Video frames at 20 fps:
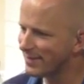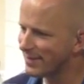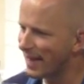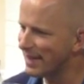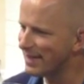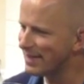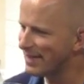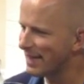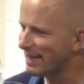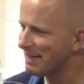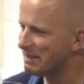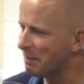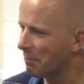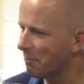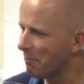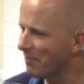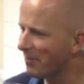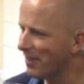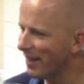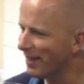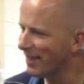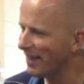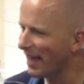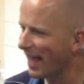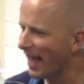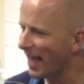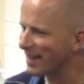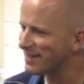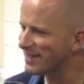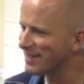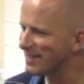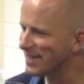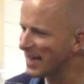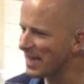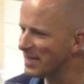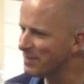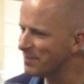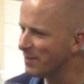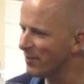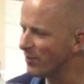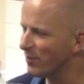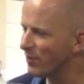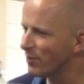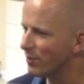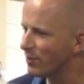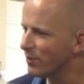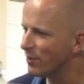sensing something it hasn't sensed before.